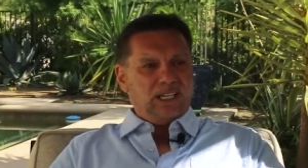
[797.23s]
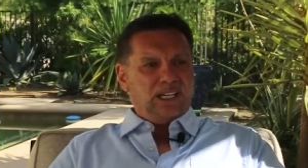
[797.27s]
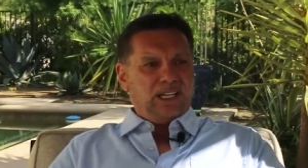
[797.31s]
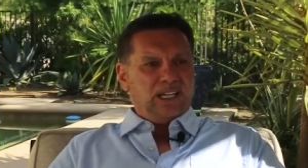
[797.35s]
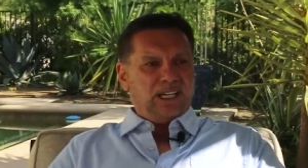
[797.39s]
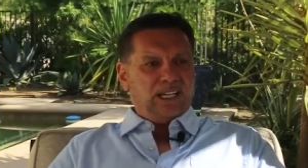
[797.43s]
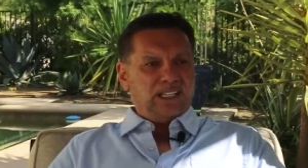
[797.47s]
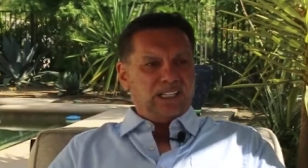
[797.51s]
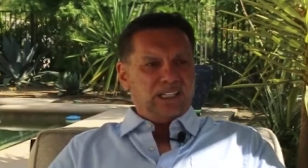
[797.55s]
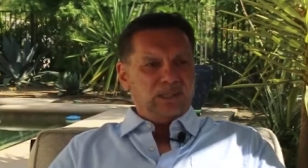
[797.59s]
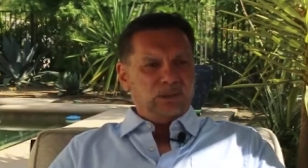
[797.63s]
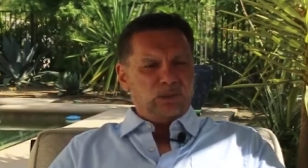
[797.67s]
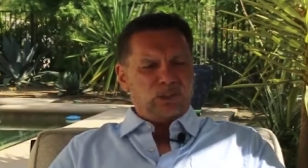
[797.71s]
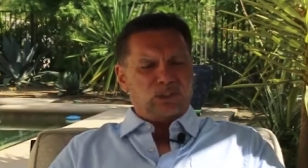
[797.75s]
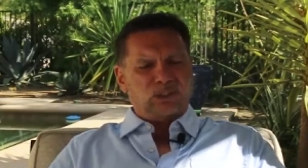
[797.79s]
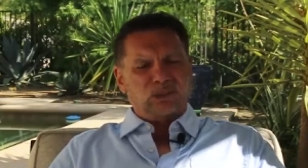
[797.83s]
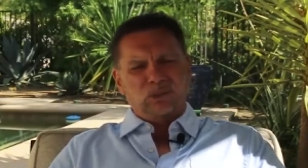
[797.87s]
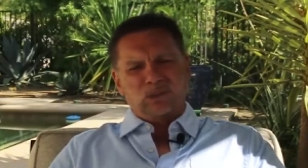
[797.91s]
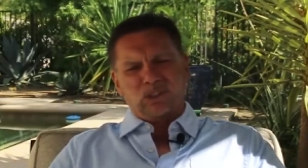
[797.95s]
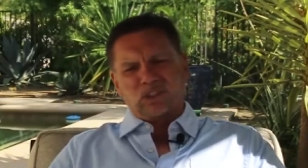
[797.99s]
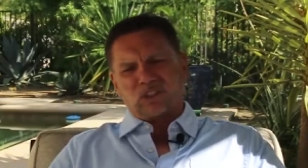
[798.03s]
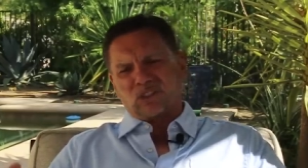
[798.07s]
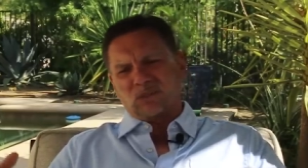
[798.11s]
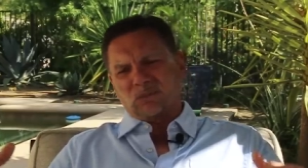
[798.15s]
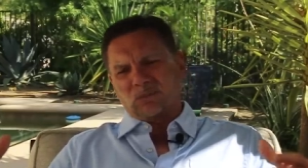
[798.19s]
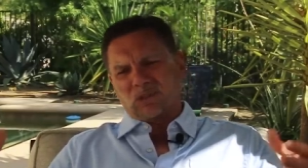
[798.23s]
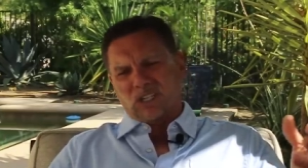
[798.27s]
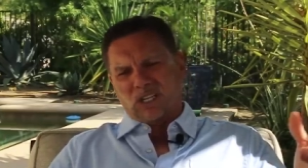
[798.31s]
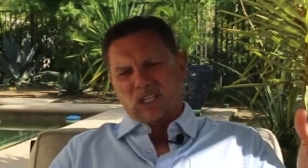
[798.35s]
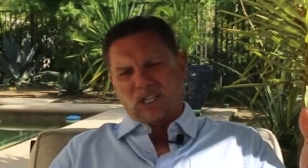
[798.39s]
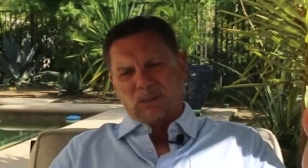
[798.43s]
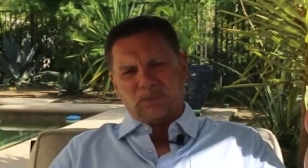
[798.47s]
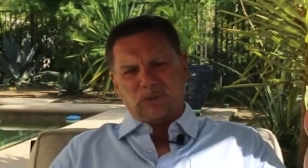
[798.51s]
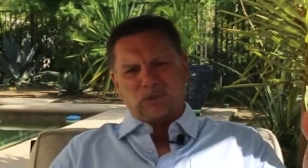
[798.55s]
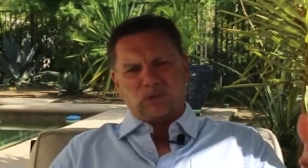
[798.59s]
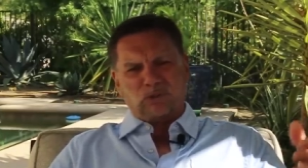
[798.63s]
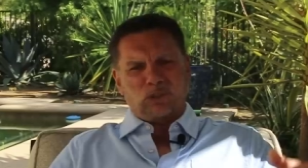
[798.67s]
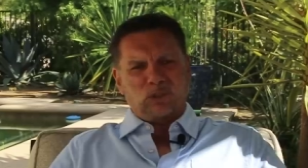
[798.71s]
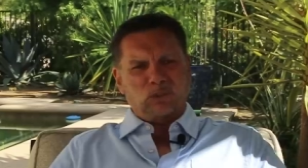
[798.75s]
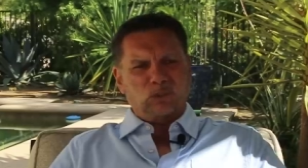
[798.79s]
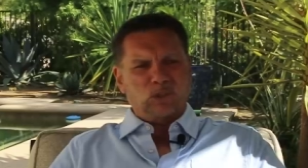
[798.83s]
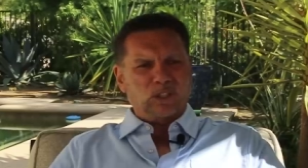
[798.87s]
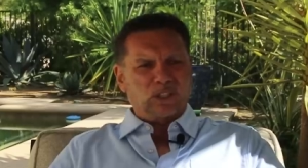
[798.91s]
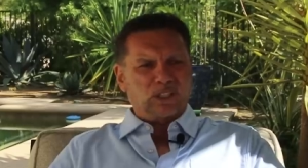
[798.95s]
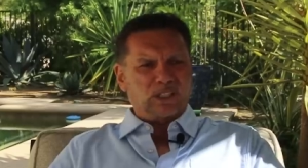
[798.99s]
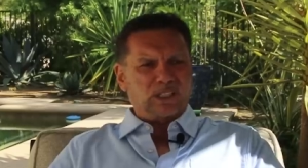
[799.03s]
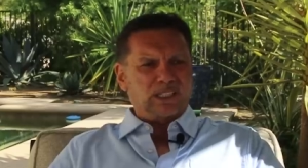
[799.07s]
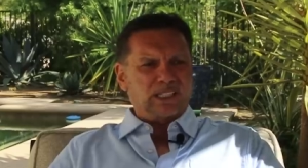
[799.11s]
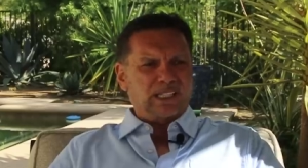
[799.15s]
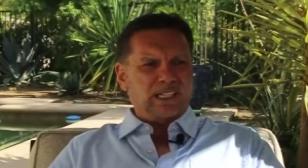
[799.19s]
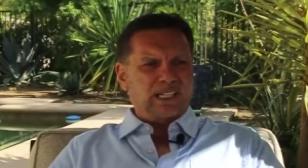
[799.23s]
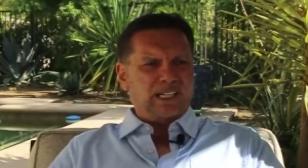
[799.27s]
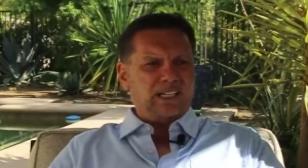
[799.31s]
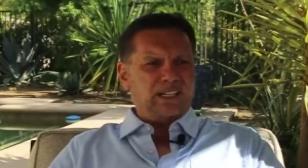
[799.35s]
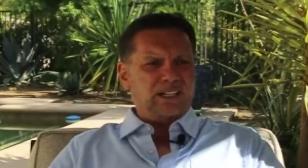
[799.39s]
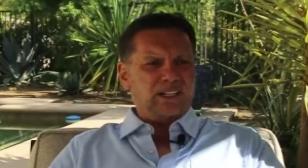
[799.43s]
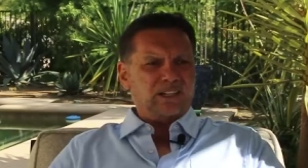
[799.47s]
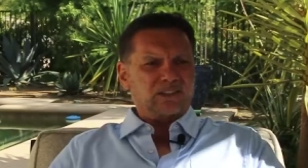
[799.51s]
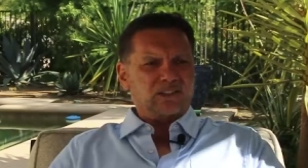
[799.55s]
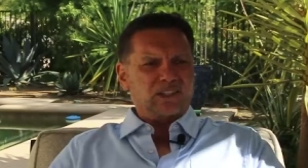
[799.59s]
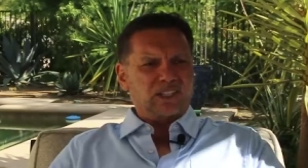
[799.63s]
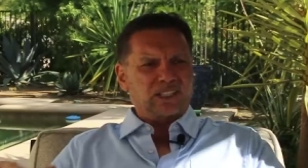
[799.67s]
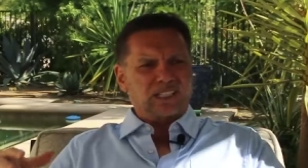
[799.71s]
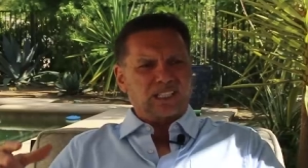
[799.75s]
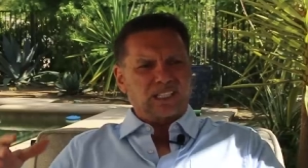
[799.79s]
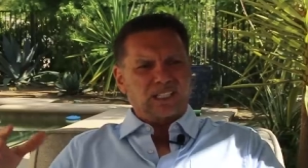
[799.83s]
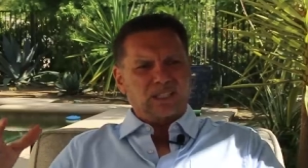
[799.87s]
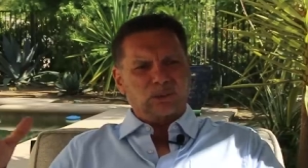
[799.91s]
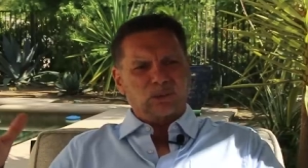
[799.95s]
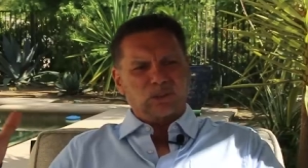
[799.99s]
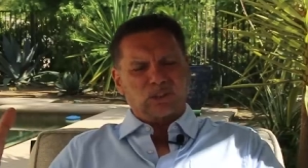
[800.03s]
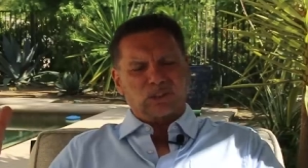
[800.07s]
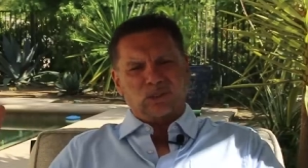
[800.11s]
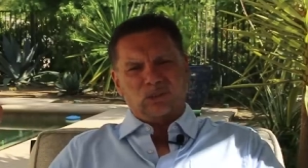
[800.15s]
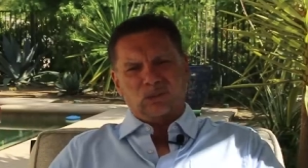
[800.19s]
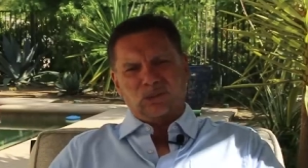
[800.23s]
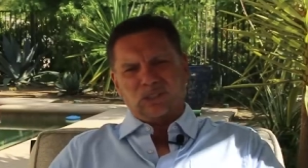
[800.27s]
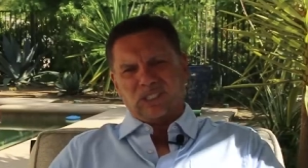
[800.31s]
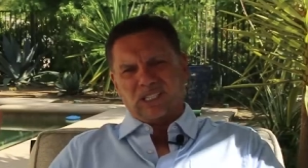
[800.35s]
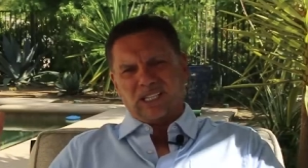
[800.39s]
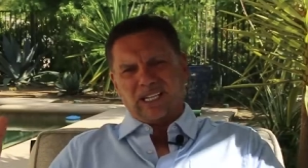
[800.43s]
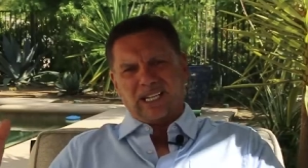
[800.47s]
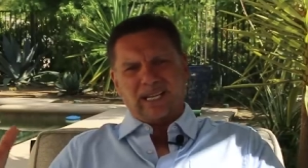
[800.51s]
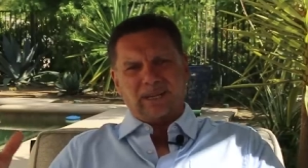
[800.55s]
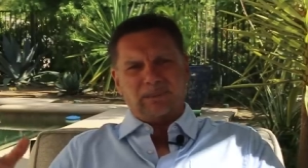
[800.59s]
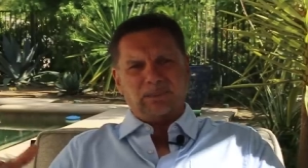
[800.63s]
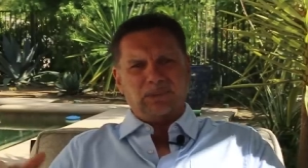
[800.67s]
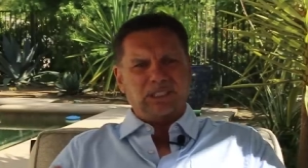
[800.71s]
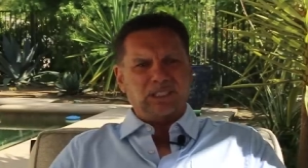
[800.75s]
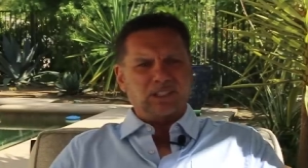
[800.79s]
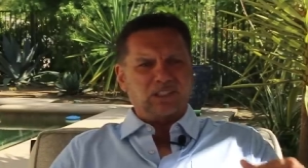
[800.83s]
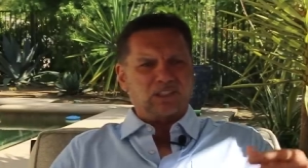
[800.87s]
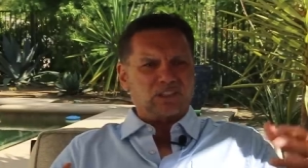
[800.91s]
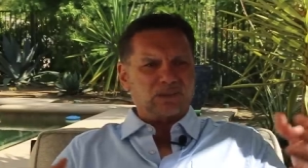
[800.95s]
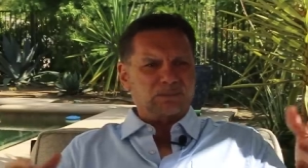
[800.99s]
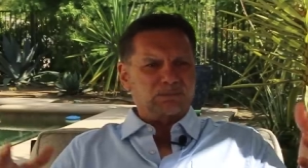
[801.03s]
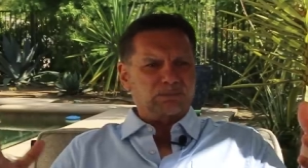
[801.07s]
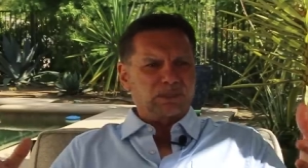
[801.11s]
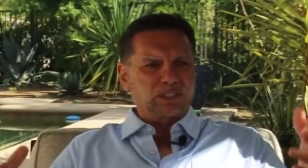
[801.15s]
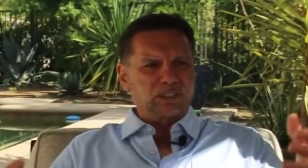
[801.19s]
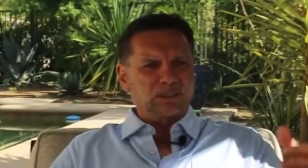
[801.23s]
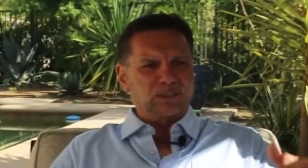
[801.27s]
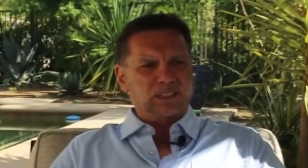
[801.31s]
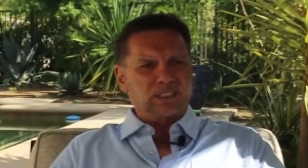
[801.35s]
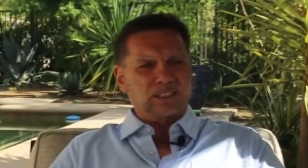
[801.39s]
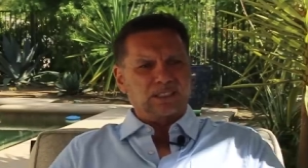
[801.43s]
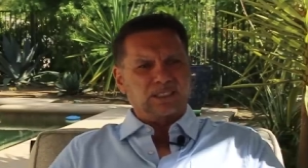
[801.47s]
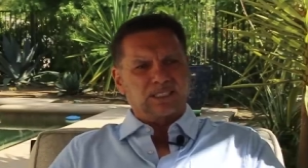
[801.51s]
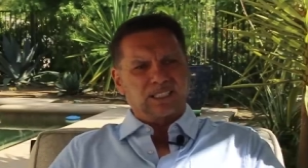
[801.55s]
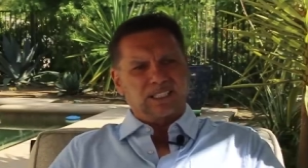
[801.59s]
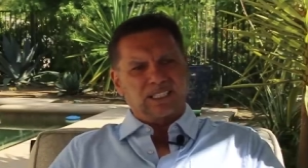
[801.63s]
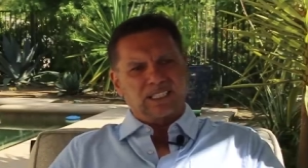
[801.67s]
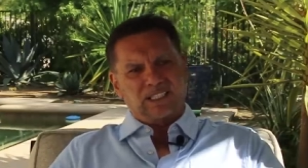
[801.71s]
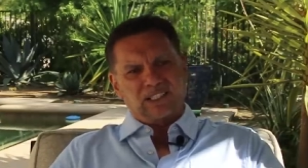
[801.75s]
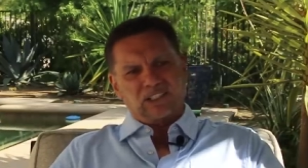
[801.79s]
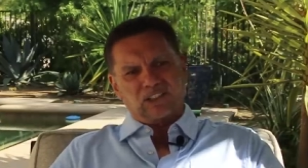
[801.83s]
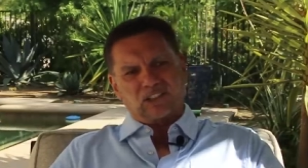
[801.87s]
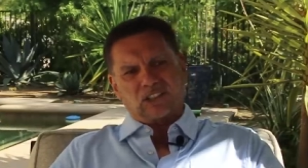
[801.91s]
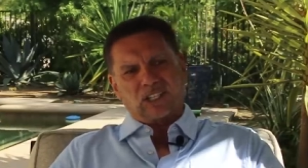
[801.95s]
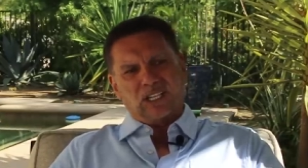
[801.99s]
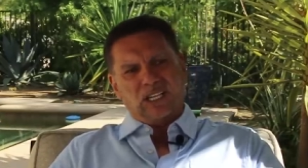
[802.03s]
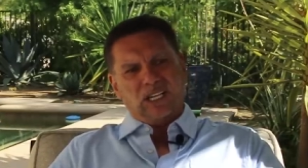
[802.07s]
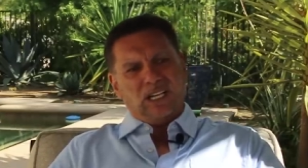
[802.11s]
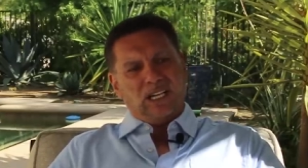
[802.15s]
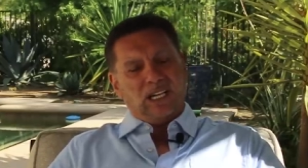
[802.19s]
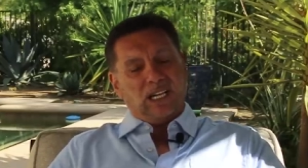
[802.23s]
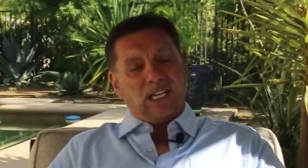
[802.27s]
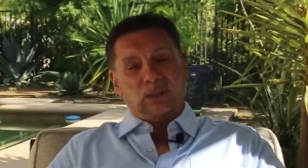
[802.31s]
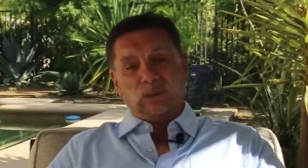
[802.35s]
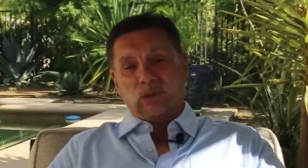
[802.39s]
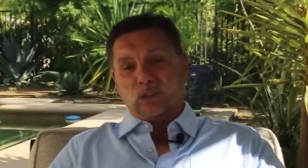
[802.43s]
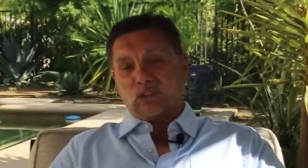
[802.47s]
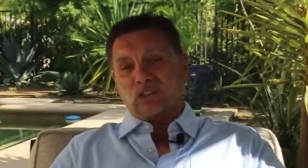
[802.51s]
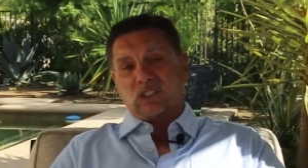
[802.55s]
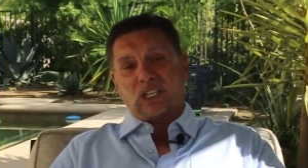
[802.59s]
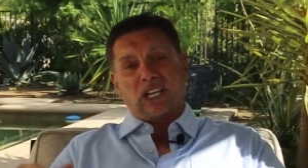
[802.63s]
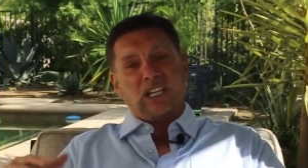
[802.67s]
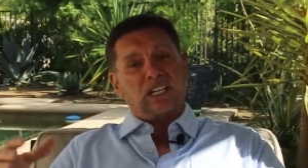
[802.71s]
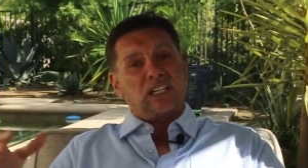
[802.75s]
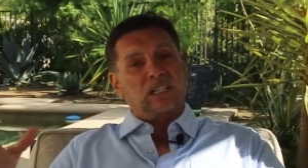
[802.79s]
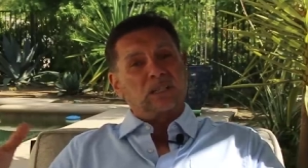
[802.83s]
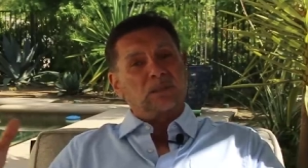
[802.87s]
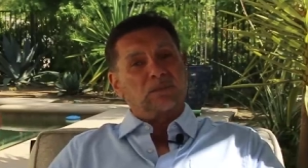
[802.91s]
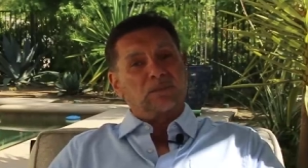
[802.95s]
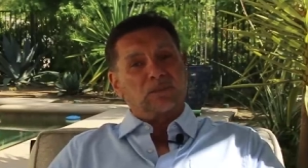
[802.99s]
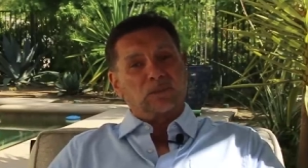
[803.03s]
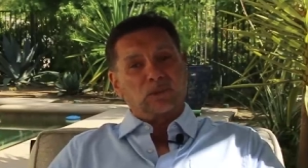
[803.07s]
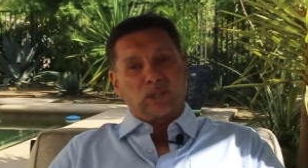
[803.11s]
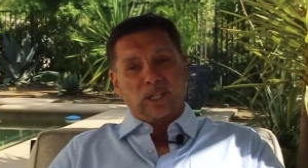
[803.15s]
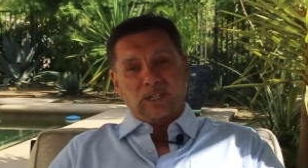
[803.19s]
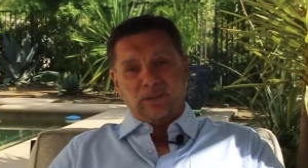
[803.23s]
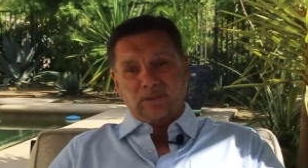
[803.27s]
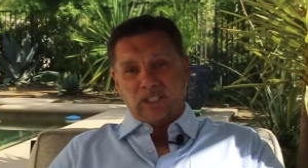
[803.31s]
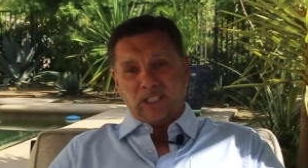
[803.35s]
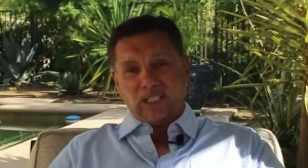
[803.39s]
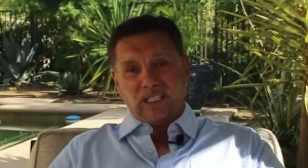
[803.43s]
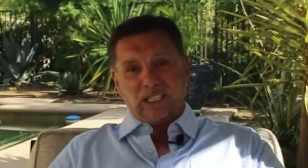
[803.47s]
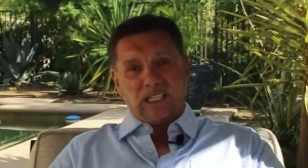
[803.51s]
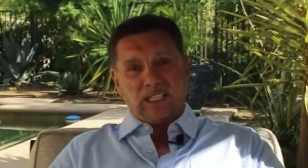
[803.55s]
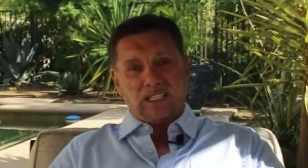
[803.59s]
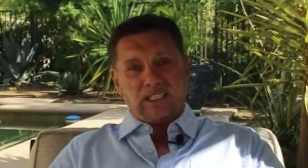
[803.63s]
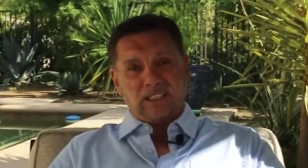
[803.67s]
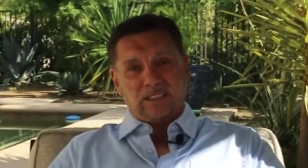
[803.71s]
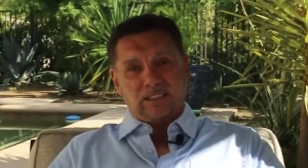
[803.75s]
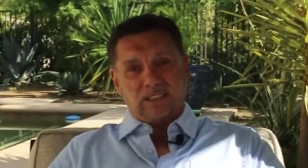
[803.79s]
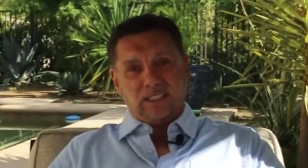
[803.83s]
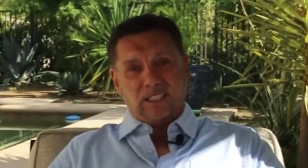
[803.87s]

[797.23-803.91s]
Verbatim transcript: And he was doing some carpentry work in the house. I think he was doing cabinets and building things. And it was taking him forever to get it